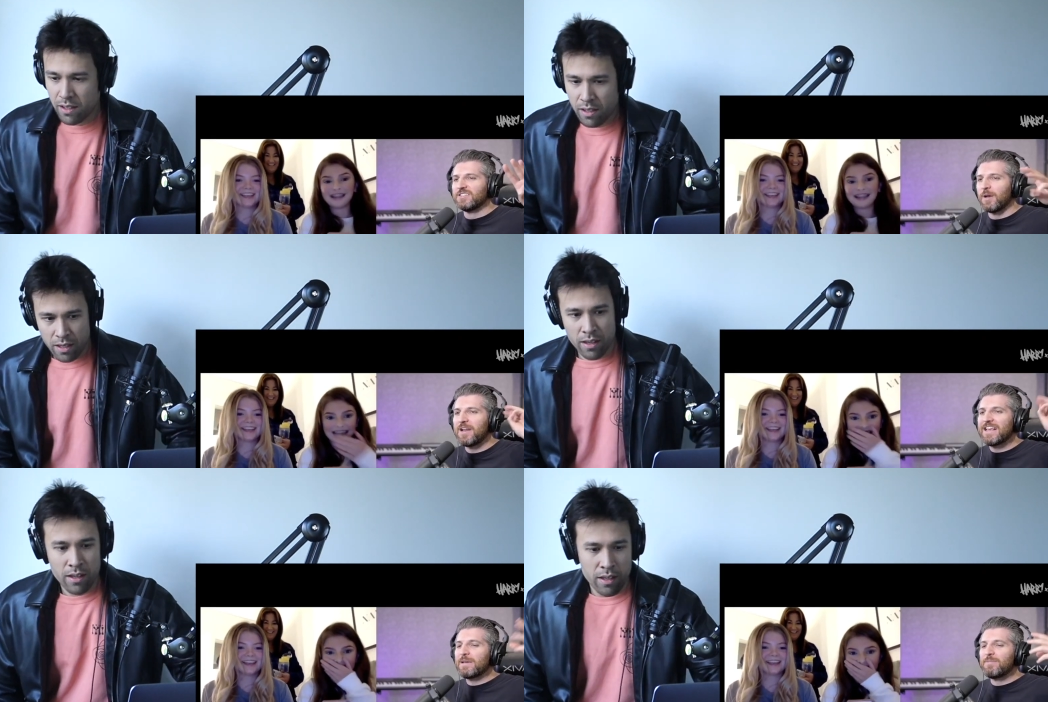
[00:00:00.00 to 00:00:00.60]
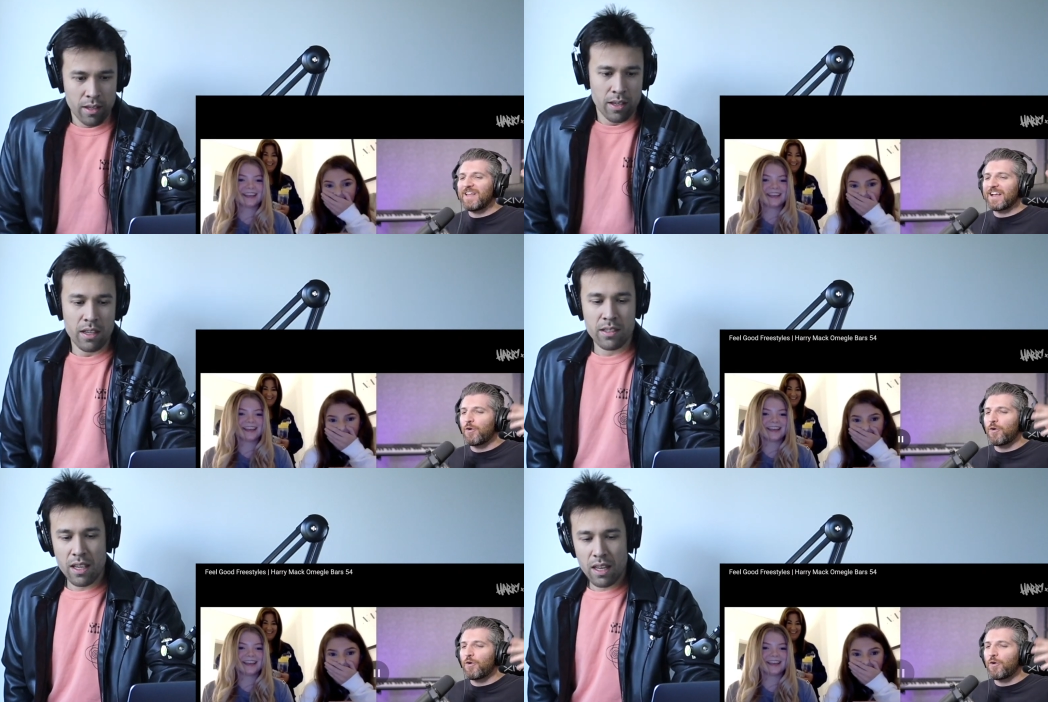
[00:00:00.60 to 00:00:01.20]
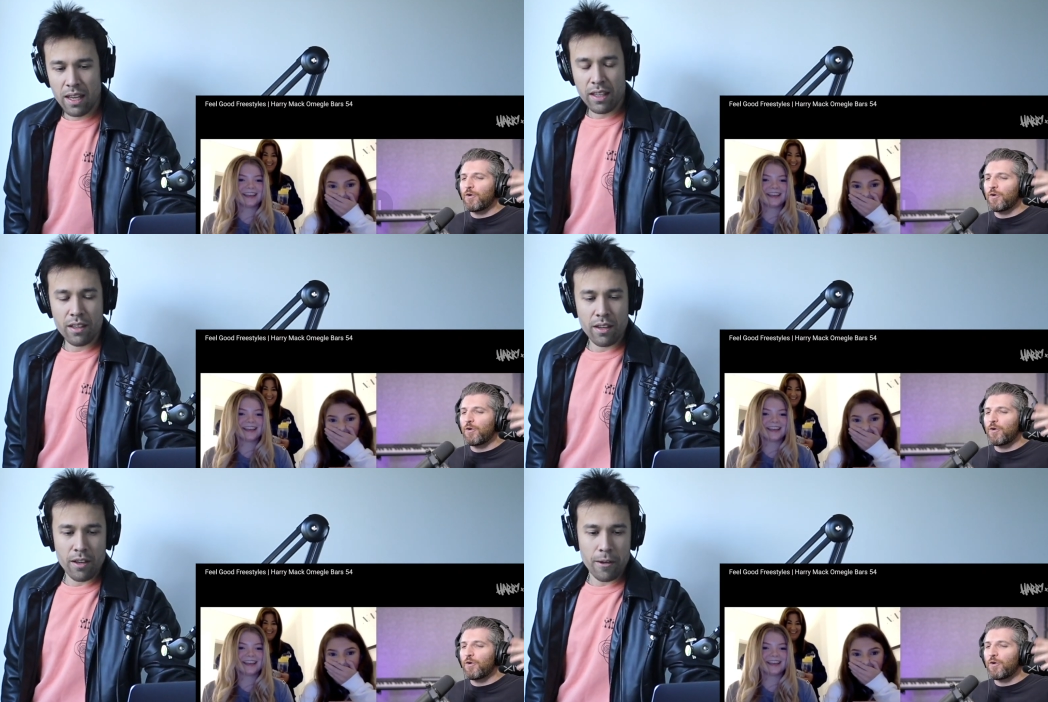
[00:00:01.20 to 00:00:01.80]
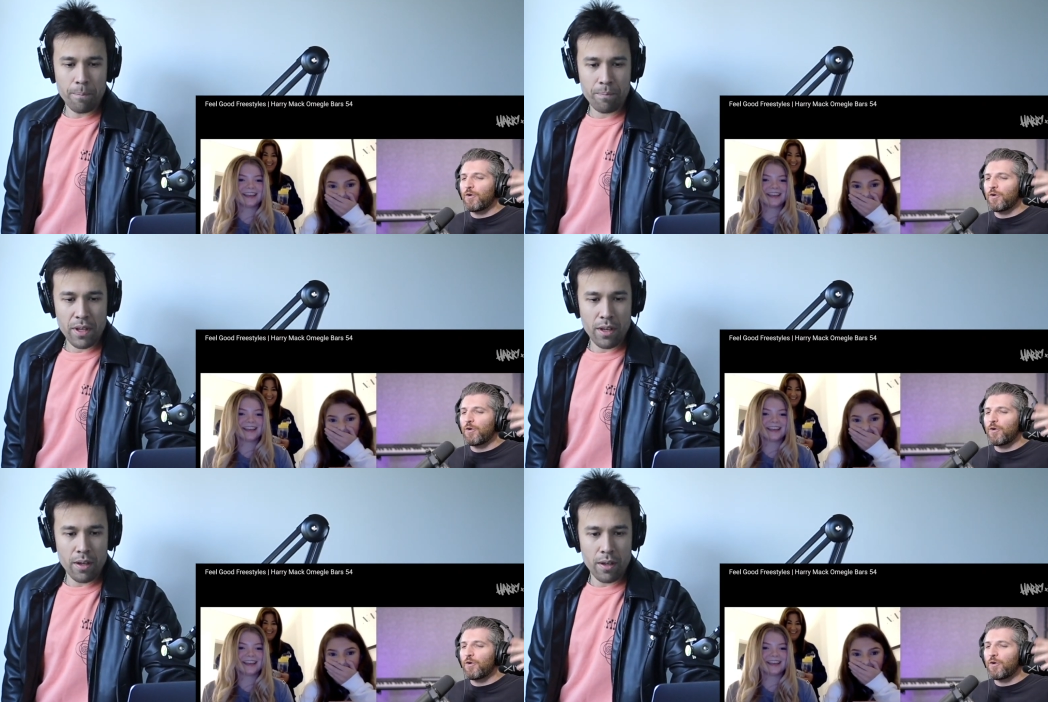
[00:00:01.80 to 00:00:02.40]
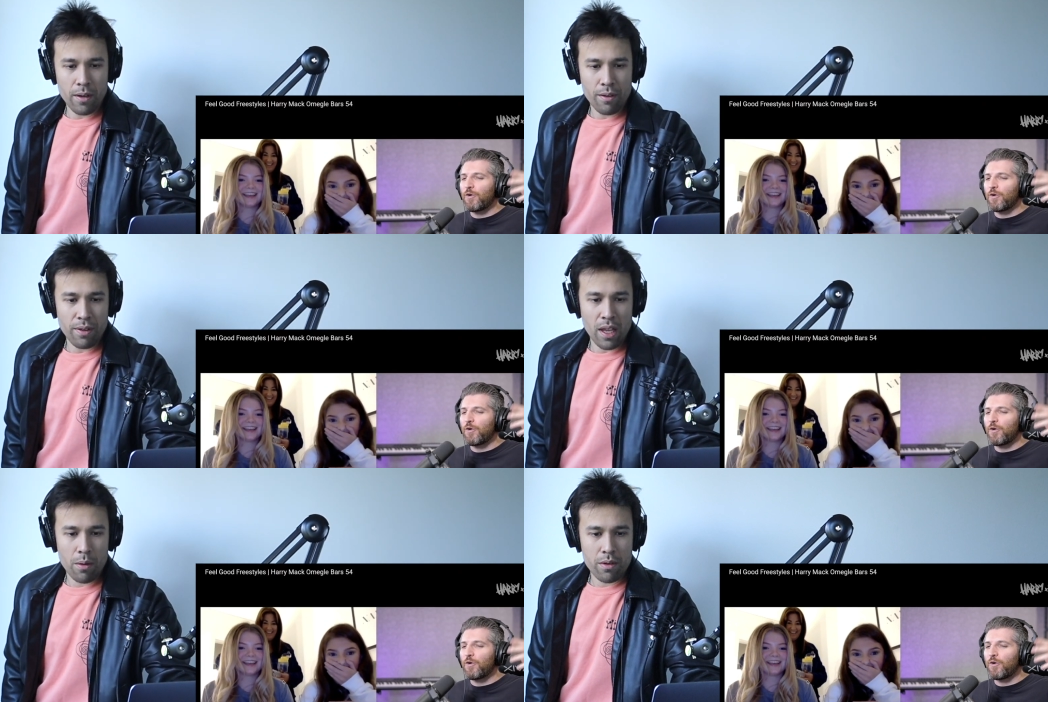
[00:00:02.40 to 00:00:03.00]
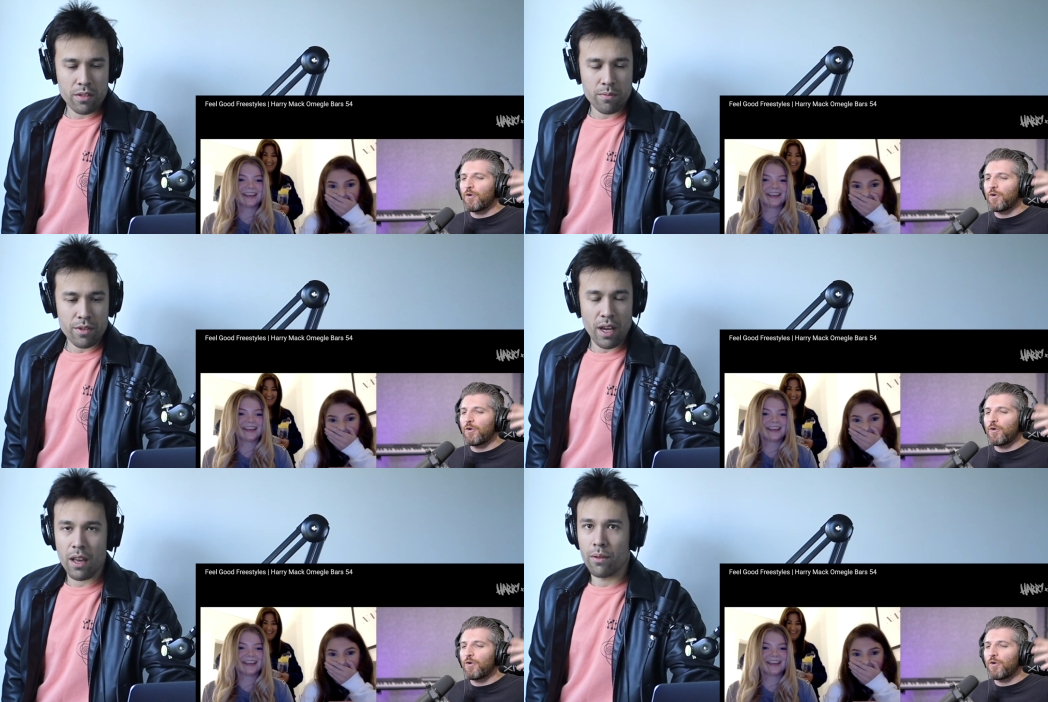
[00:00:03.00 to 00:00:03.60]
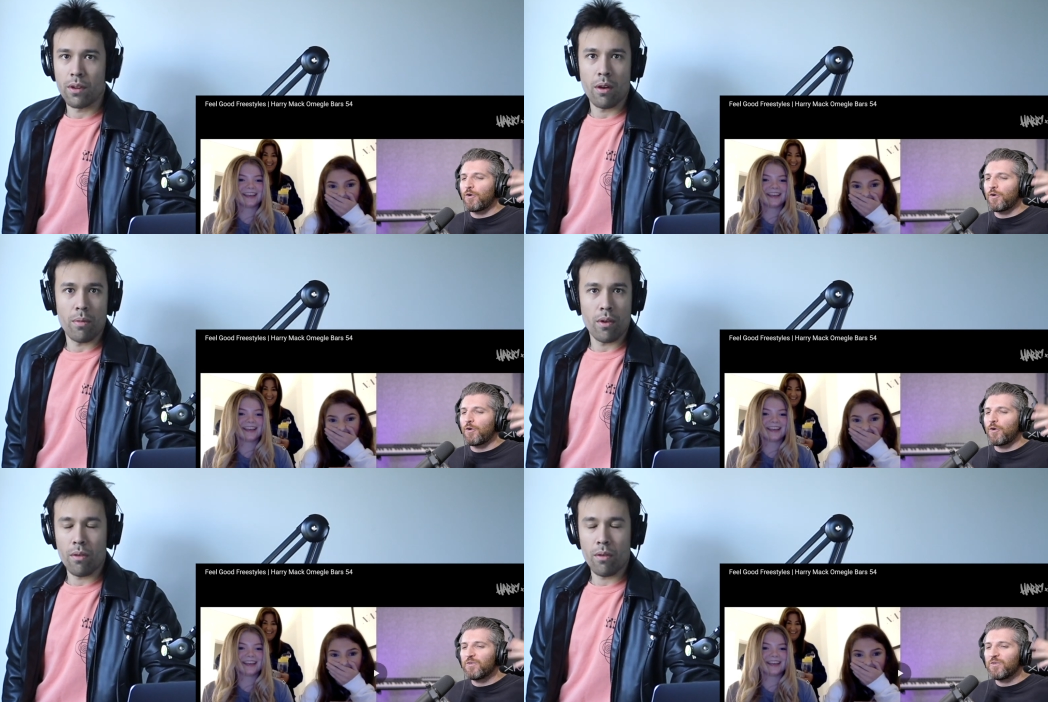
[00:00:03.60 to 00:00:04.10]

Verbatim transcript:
Speaker 1: Somebody give me like a. Isn't that like um uh, a flower or some? Sh I don't know, bro.